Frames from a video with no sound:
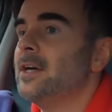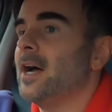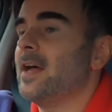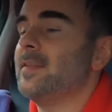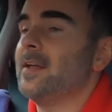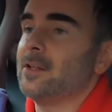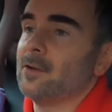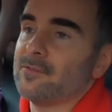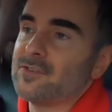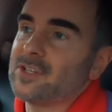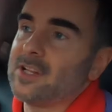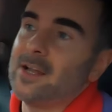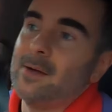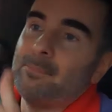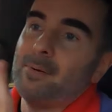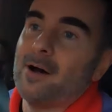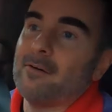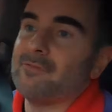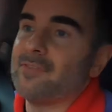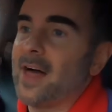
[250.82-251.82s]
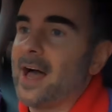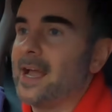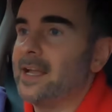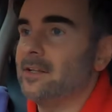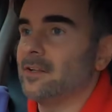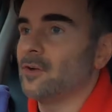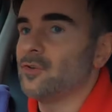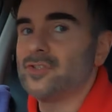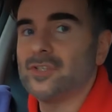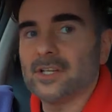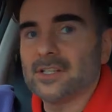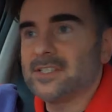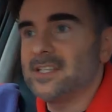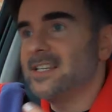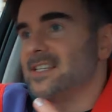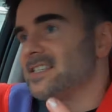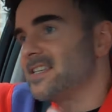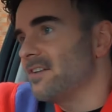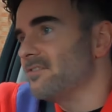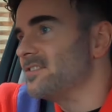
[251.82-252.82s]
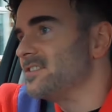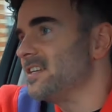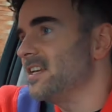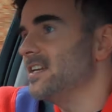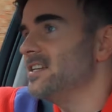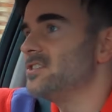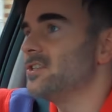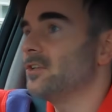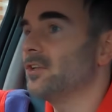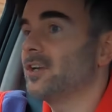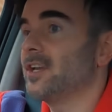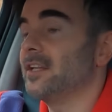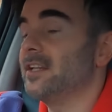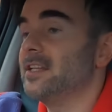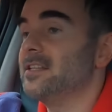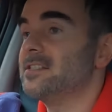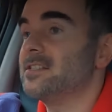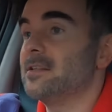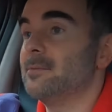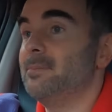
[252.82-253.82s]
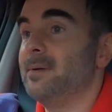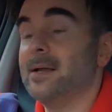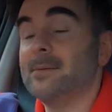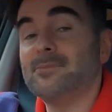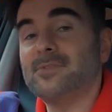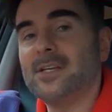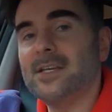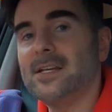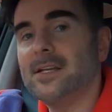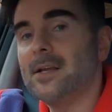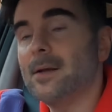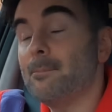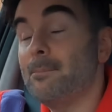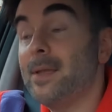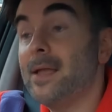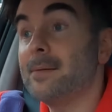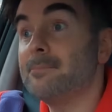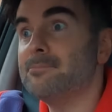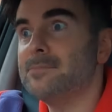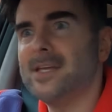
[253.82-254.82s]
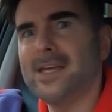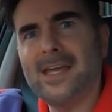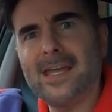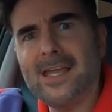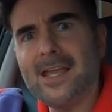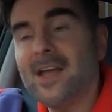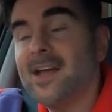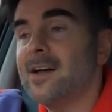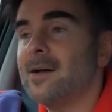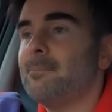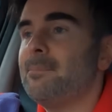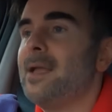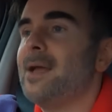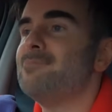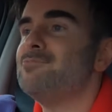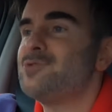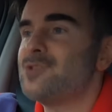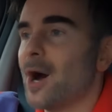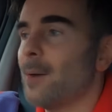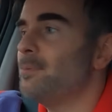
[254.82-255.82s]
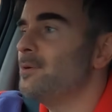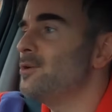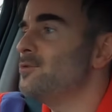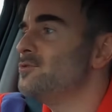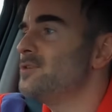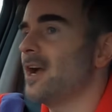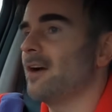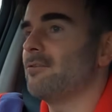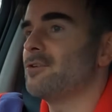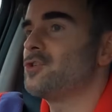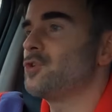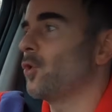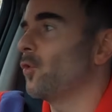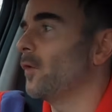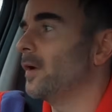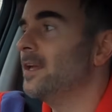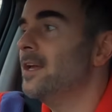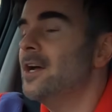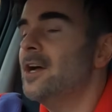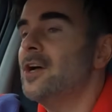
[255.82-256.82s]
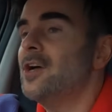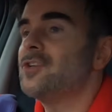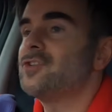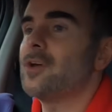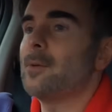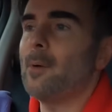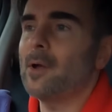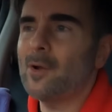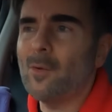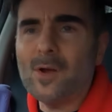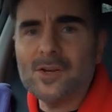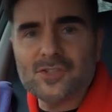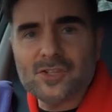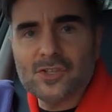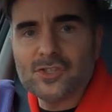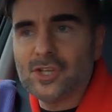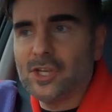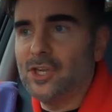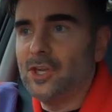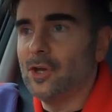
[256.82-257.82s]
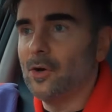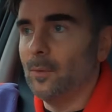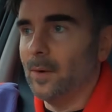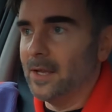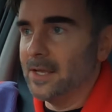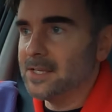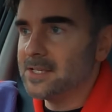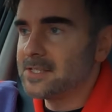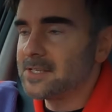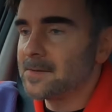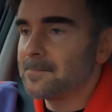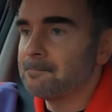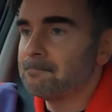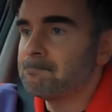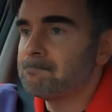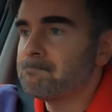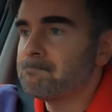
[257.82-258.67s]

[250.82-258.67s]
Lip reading: And then obviously above that, you know, 60s, 70s, you're looking into the BMW territory. So my question to you is,